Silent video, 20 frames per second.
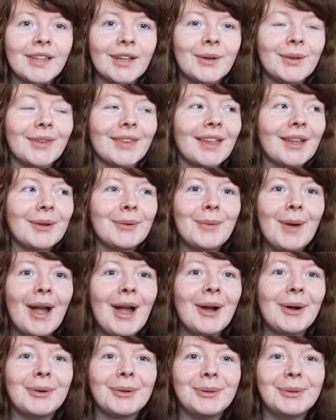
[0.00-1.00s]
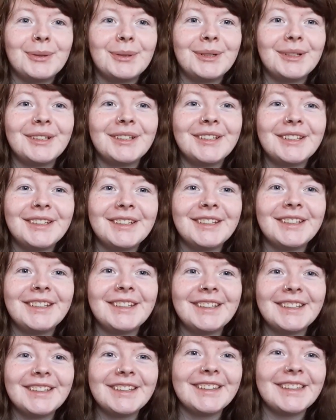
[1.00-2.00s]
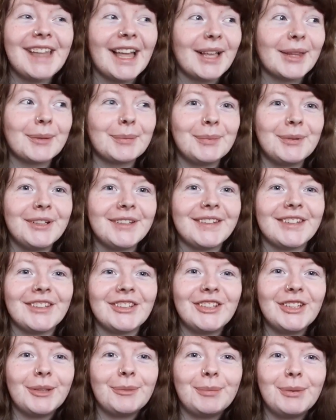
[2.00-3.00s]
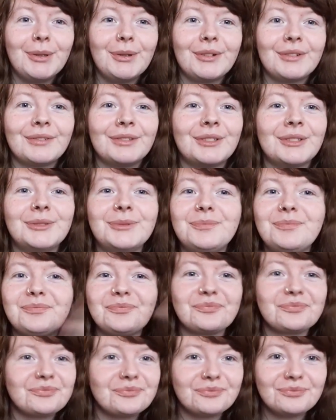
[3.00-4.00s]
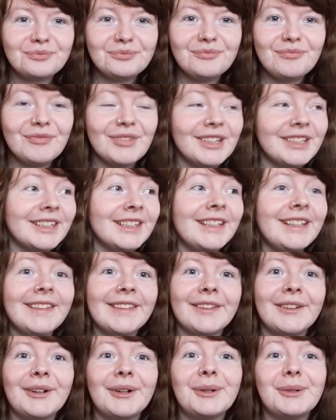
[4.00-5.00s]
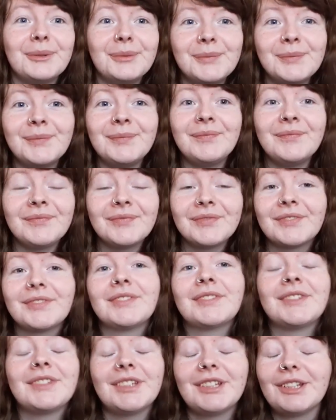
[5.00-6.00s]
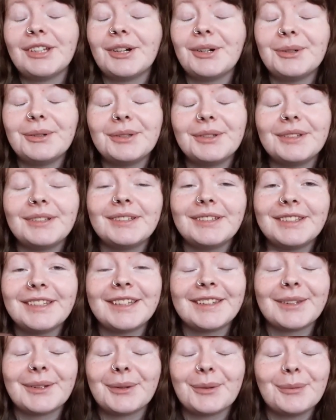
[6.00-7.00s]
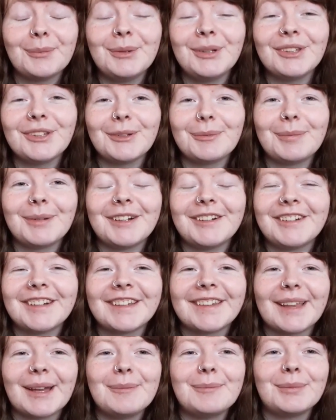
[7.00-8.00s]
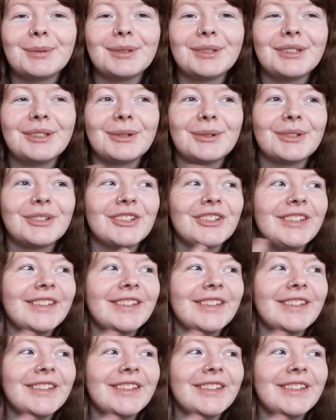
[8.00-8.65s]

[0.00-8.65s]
I was like, wow, that's pretty, she's beautiful. Lizzo, you know, Lizzo's a much better example, you know, because